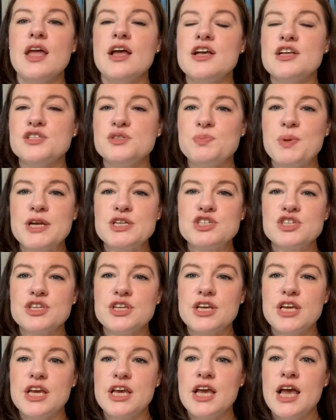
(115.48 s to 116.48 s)

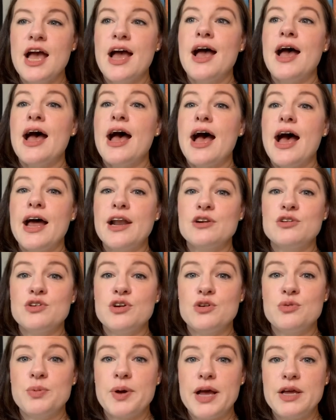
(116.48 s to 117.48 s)
Especially, I don't
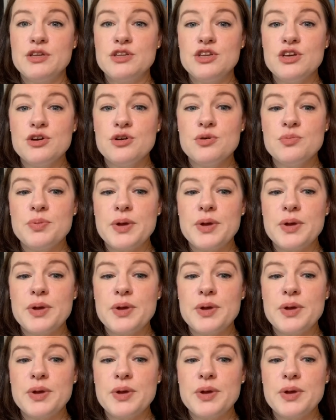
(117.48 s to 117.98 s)
know about you,